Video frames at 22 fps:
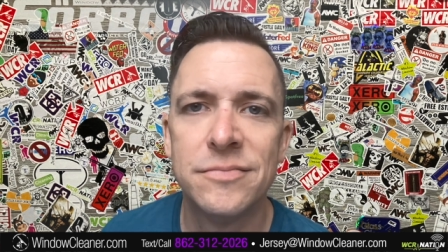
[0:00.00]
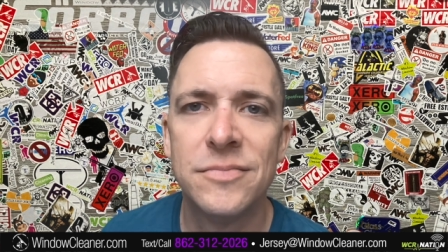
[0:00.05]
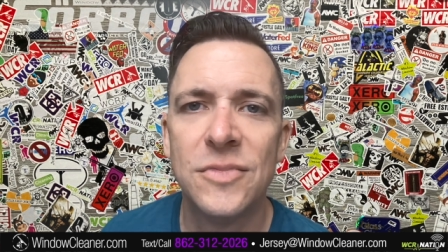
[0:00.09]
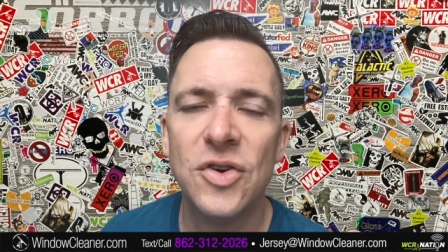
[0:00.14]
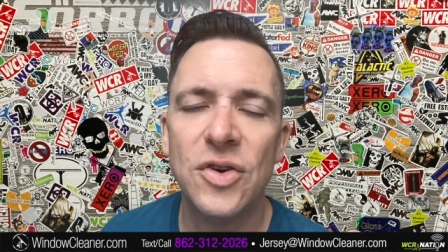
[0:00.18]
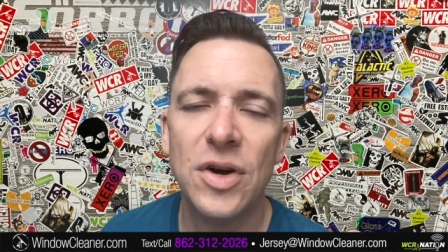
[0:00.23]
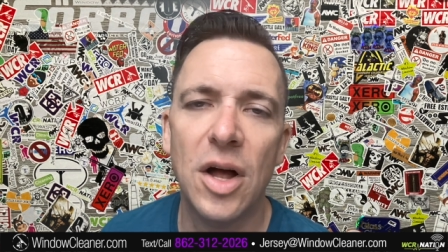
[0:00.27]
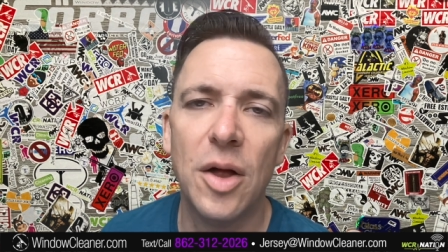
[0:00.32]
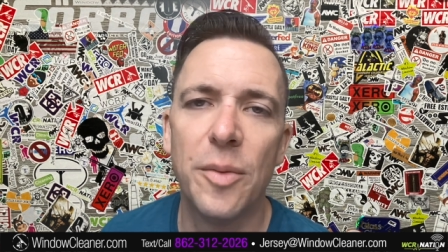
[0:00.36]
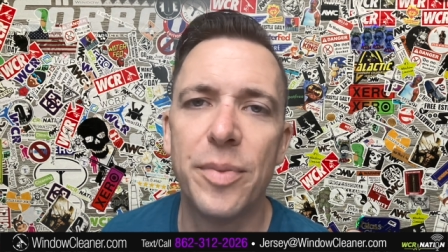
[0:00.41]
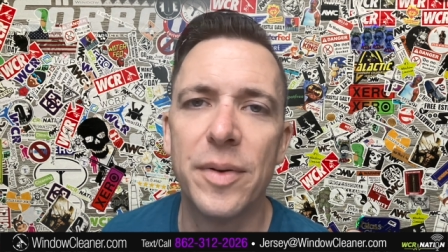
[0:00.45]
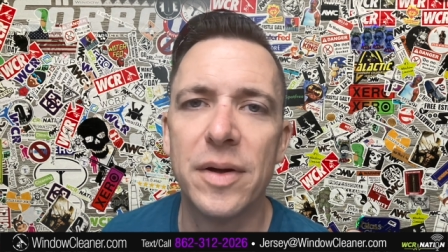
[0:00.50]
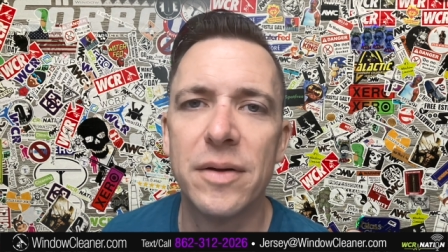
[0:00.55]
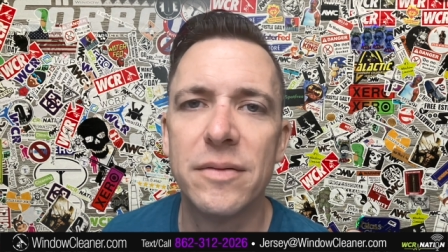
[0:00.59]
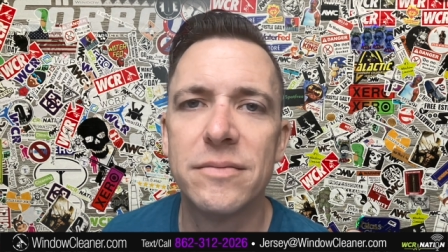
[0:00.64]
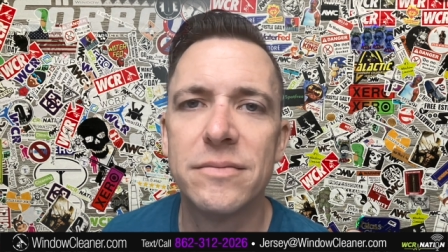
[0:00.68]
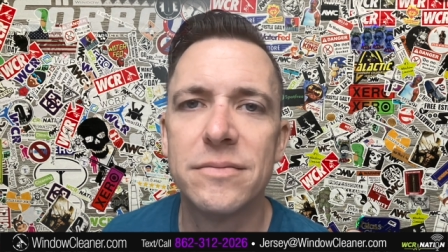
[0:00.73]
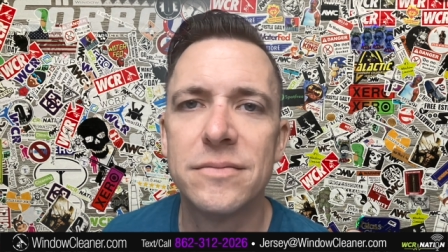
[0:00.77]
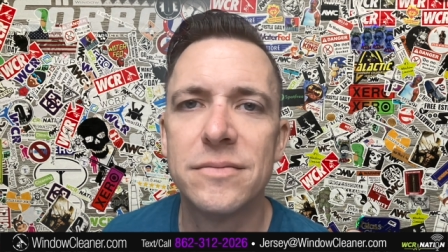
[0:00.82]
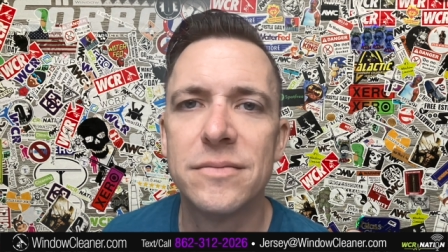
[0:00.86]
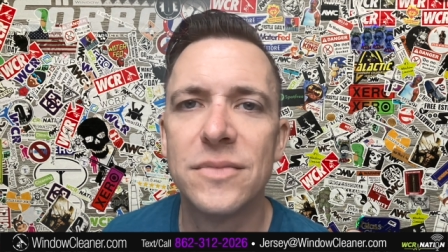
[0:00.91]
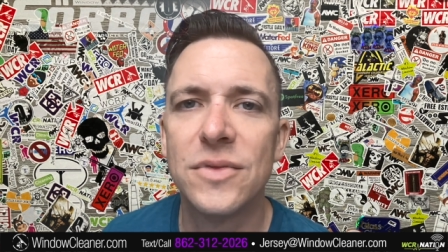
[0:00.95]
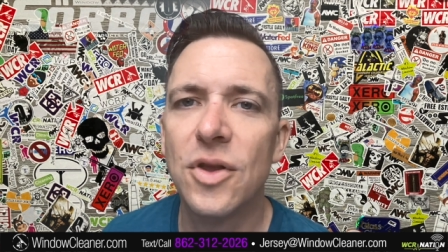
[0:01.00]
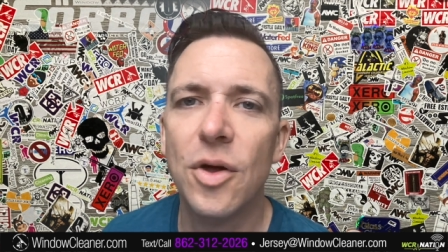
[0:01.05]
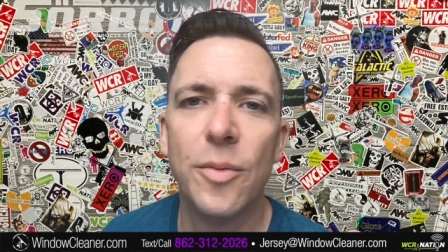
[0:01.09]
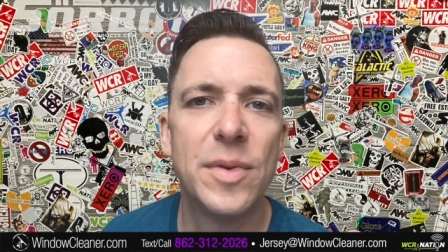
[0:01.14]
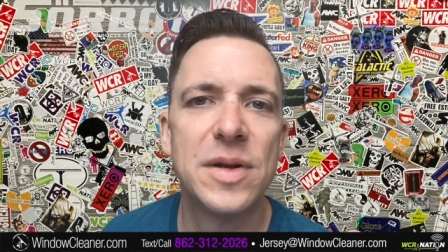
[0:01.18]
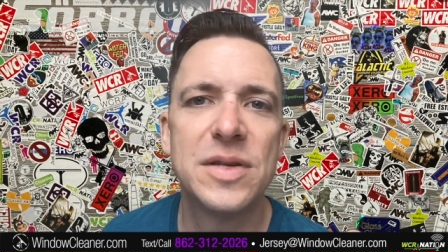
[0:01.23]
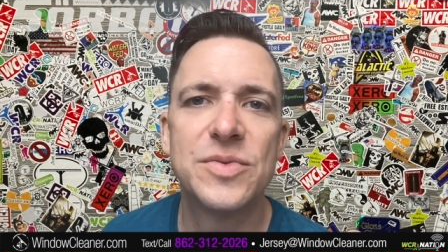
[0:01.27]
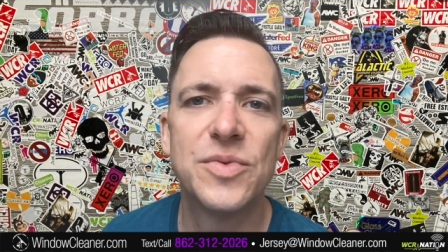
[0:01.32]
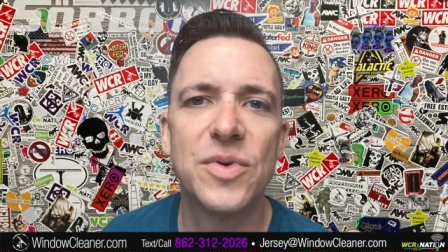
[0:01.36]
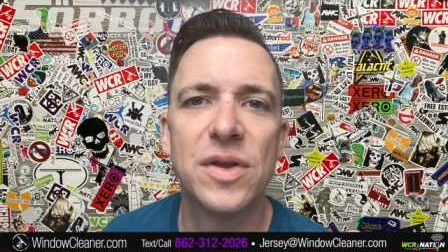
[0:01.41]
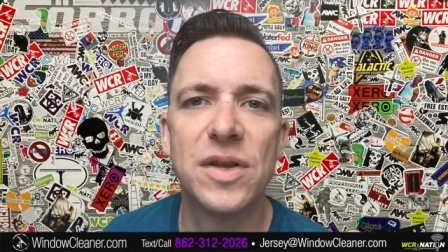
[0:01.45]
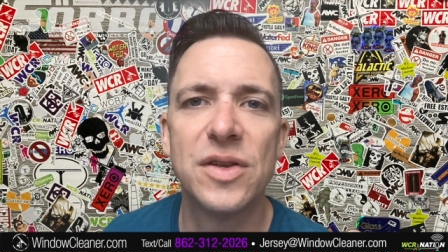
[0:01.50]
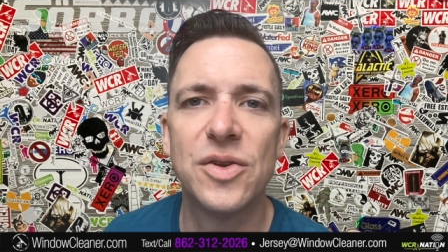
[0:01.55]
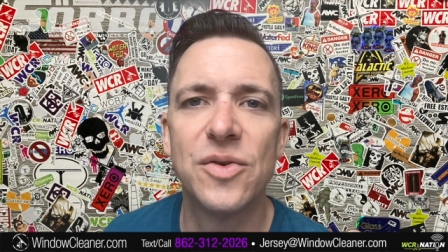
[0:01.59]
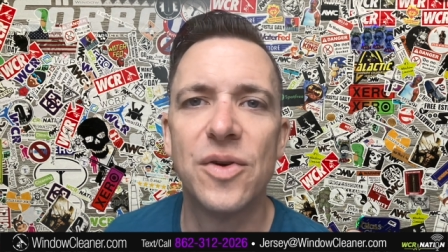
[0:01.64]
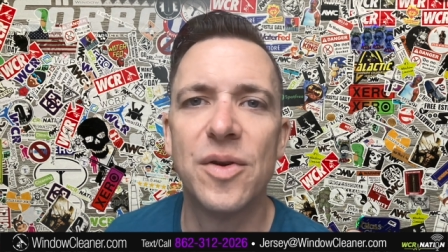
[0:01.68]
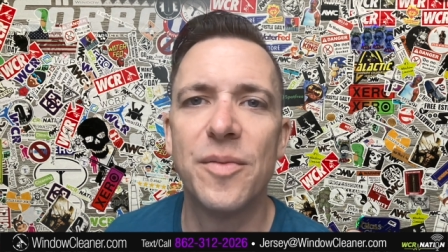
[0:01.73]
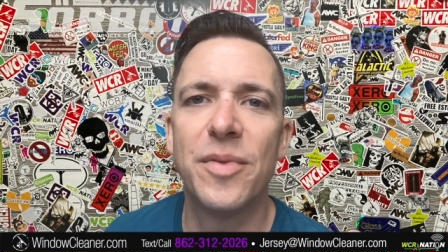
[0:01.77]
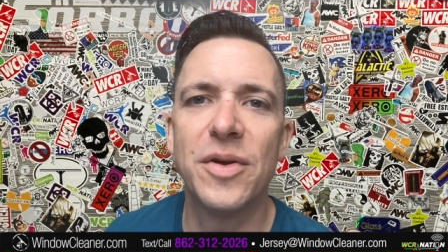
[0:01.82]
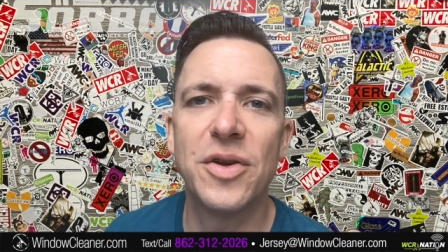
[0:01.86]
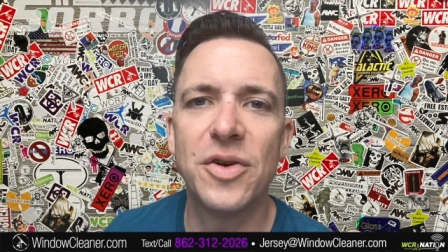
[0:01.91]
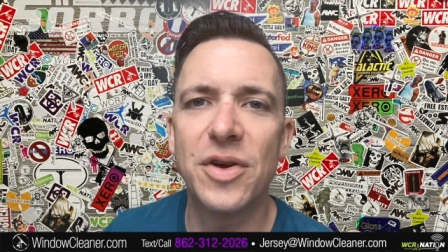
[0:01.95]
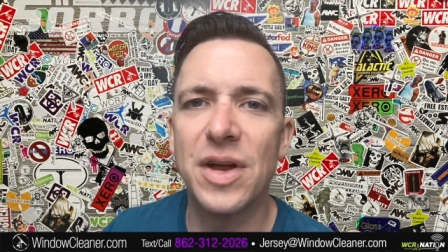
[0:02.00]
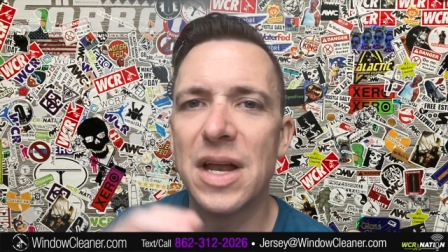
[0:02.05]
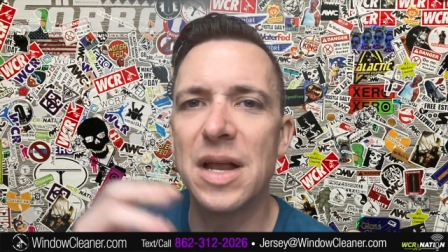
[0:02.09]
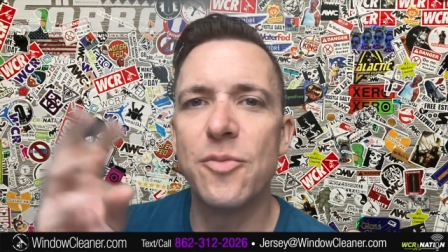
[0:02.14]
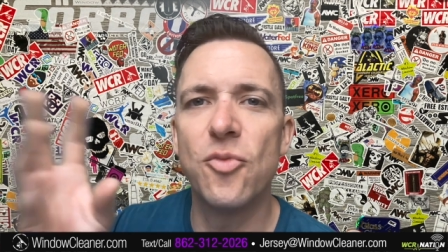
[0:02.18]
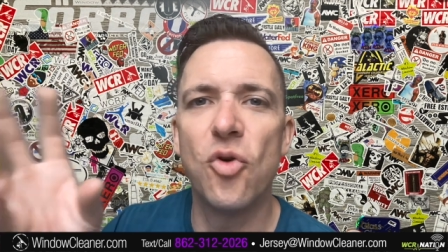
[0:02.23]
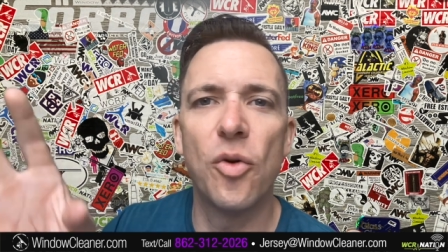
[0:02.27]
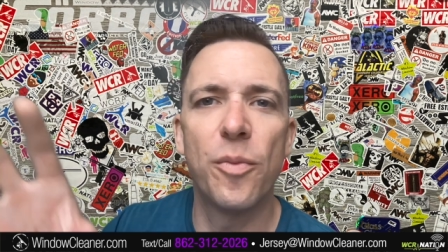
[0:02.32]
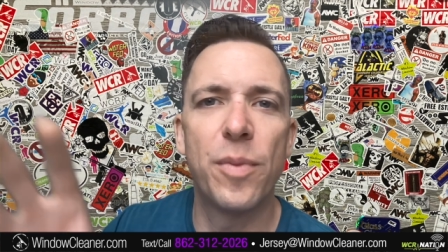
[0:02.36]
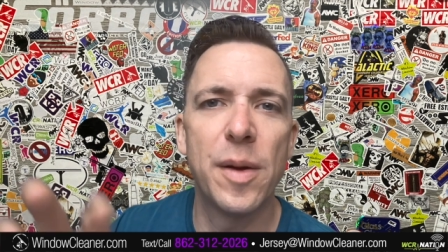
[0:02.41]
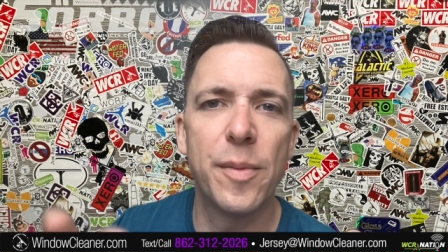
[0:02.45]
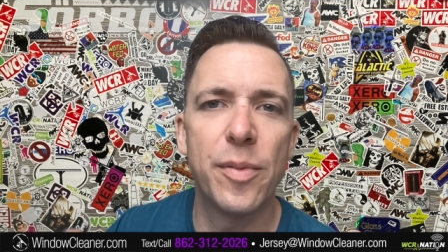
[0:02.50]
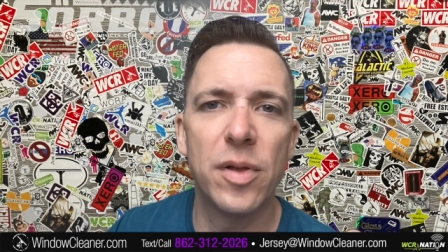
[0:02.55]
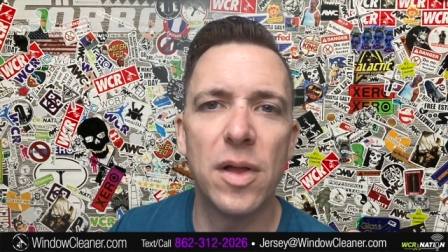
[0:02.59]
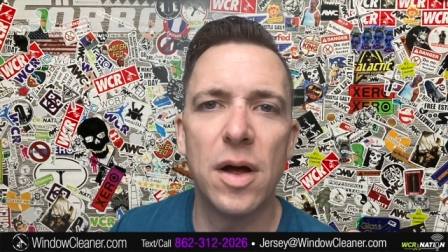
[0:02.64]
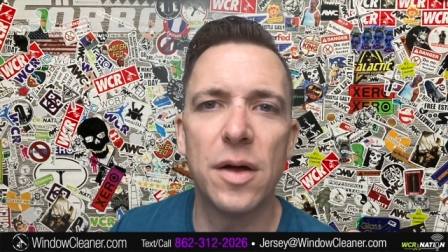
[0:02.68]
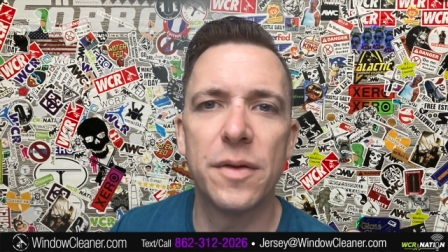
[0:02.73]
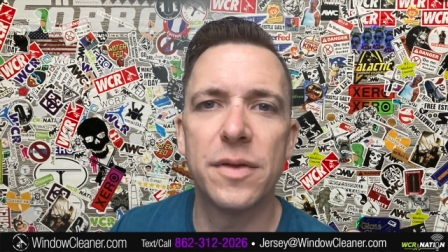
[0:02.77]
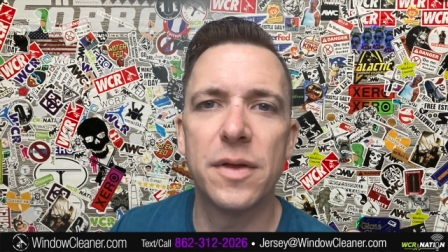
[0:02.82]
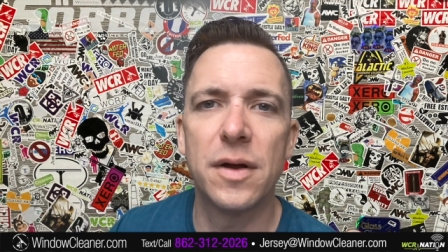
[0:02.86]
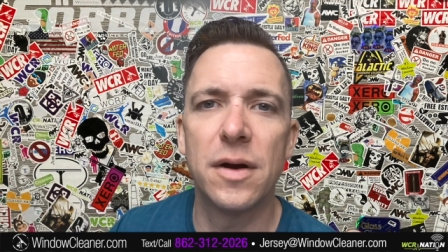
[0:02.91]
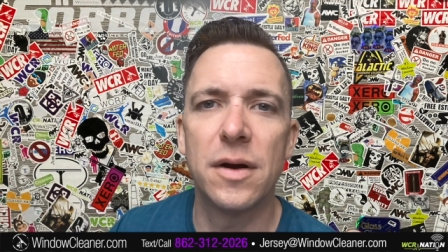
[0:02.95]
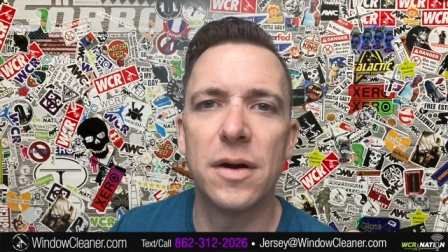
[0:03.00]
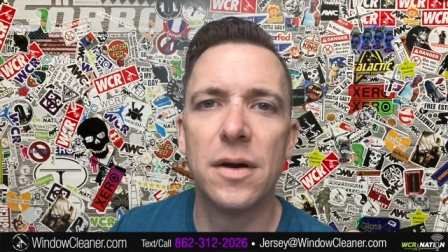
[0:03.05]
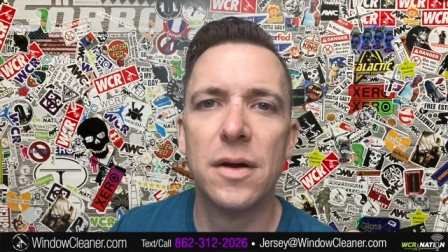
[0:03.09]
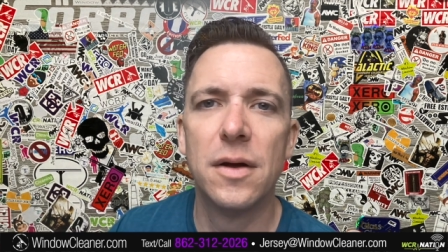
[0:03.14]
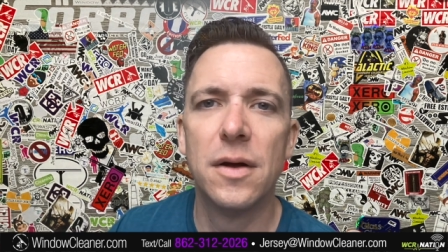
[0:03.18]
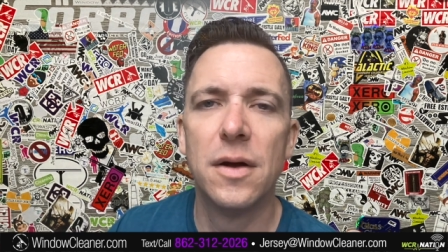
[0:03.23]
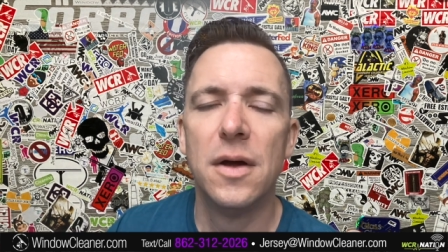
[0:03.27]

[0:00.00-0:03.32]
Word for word: You're helping. Nobody's really doing, but you're getting more people out there.